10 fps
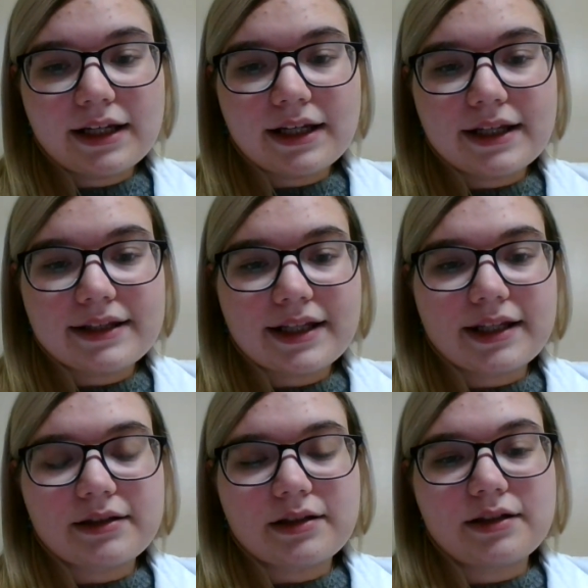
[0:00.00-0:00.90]
And
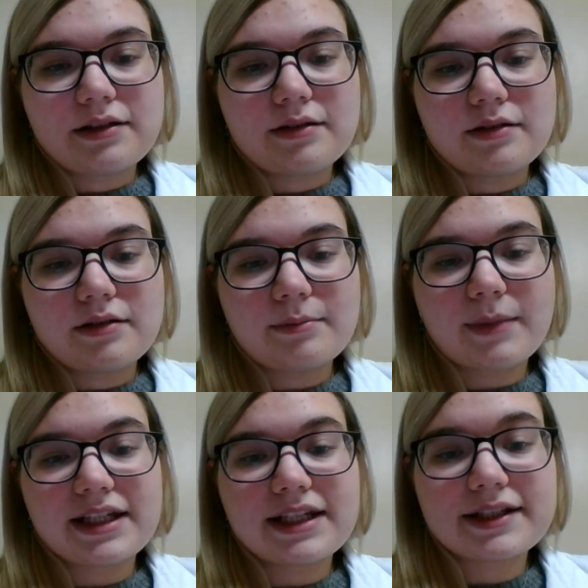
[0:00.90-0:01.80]
then
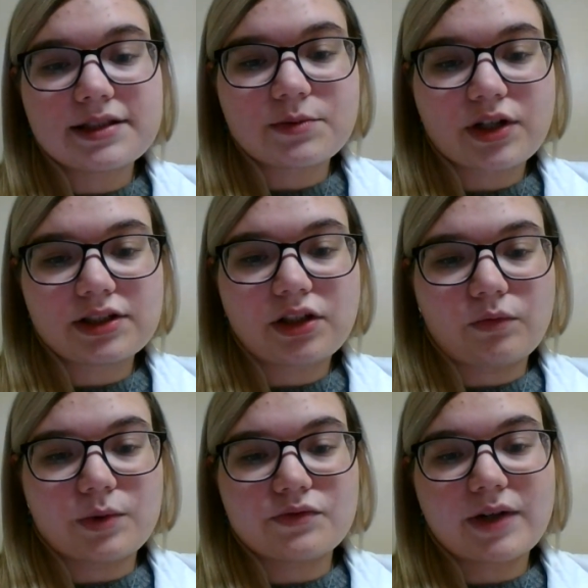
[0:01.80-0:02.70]
my next
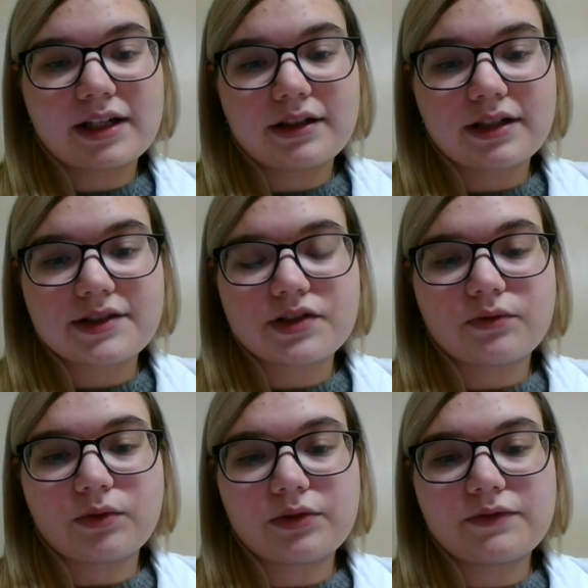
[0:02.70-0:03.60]
objective was recognize the
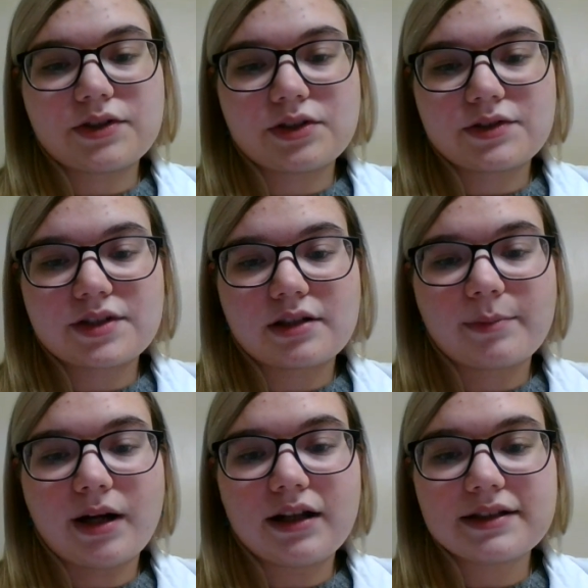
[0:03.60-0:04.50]
role of the nurse in
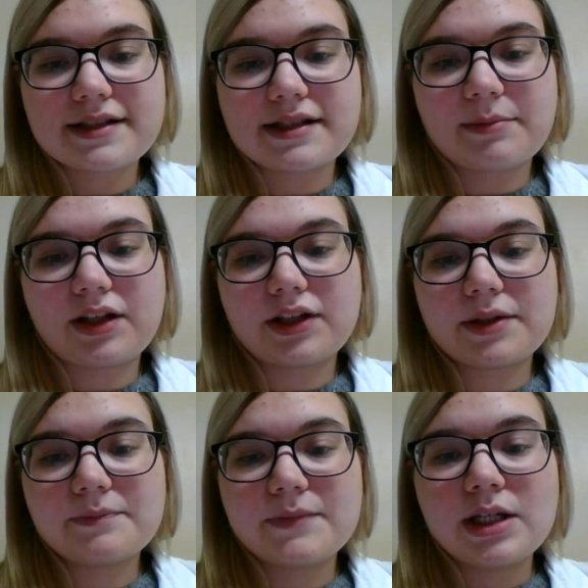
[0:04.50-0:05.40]
policy
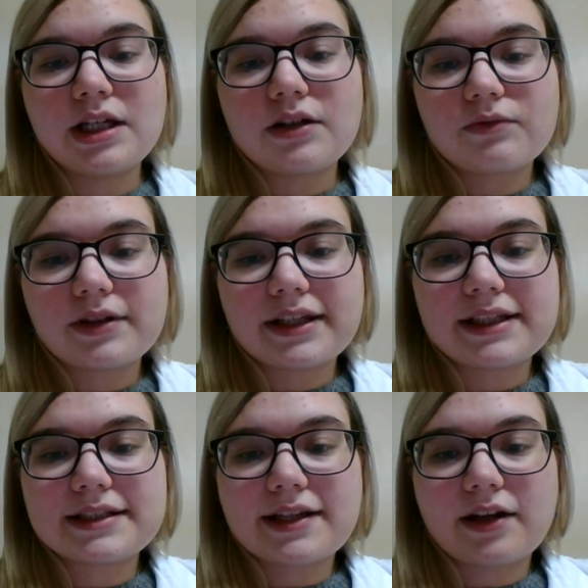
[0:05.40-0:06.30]
making,
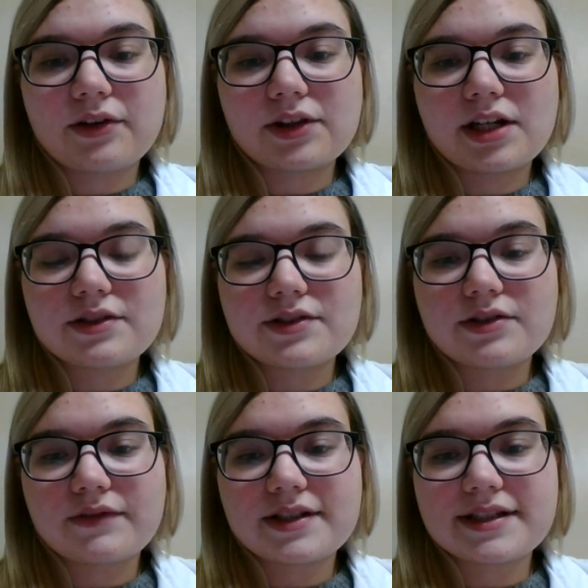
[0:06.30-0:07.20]
related to healthcare
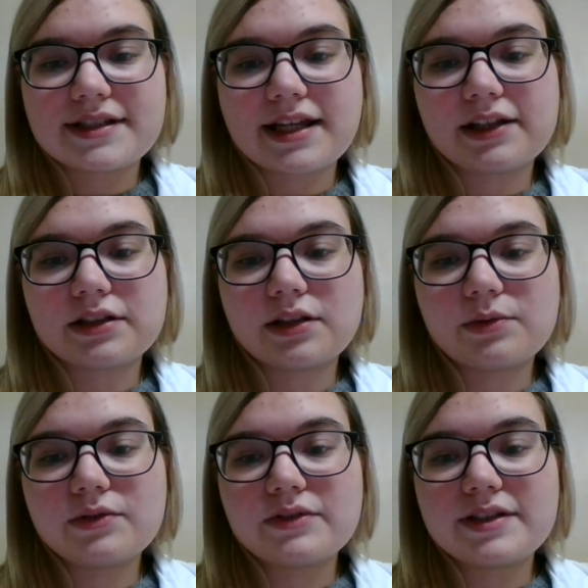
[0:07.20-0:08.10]
services at
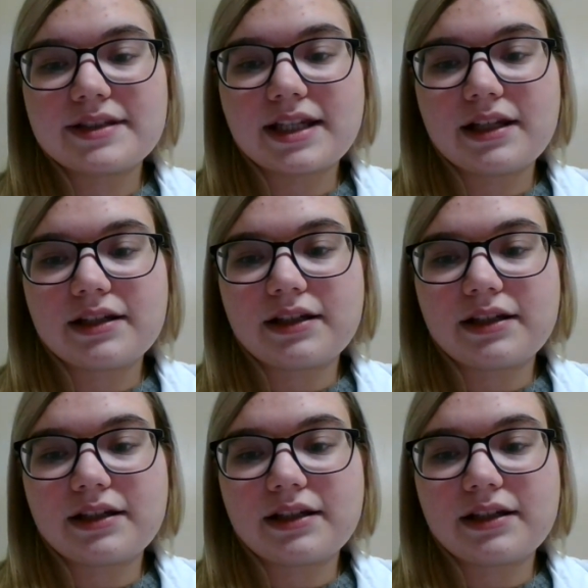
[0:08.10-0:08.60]
local, state,